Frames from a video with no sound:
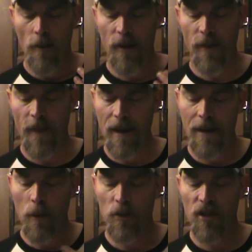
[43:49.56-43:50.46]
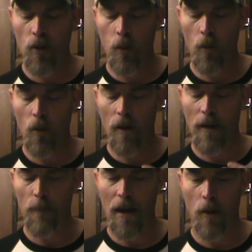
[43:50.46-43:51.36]
The thing that was cool
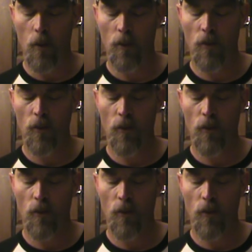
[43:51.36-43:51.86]
about